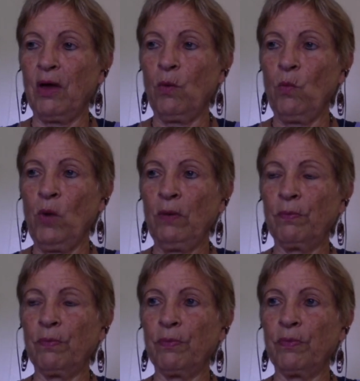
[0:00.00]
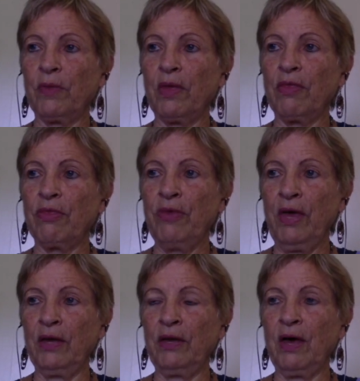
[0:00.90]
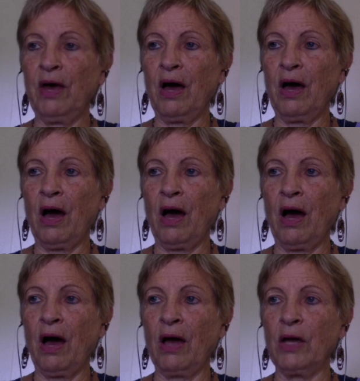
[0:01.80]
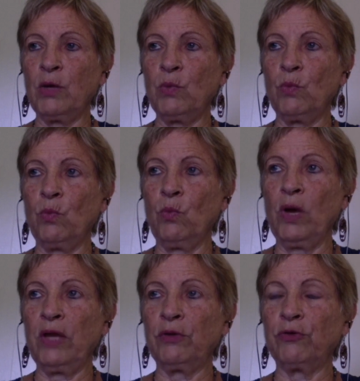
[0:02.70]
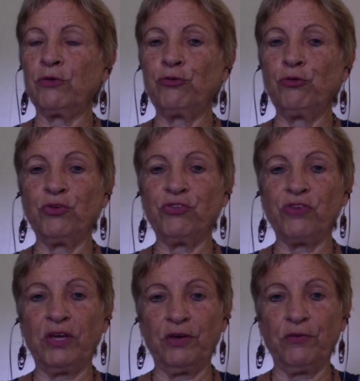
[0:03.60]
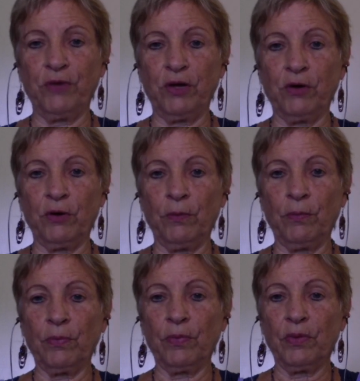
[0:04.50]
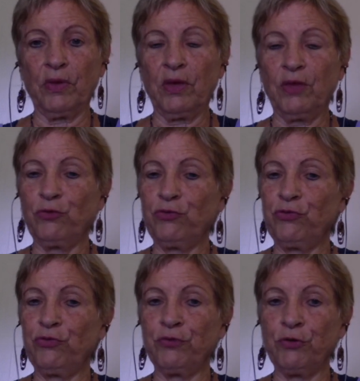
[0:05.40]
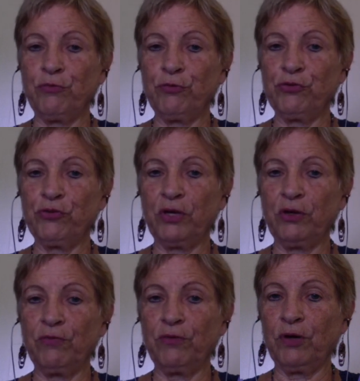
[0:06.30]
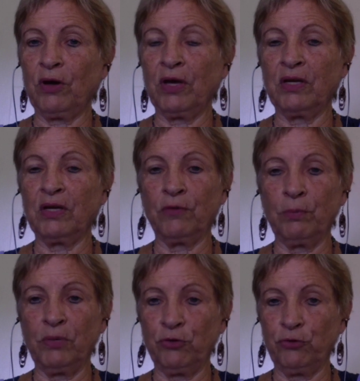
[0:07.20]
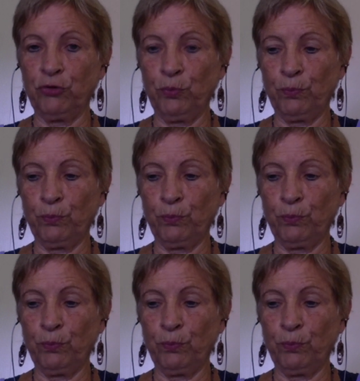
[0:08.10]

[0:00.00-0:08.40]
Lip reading: Well, then I went to a psychic fair. This was the very first psychic fair I had ever been to.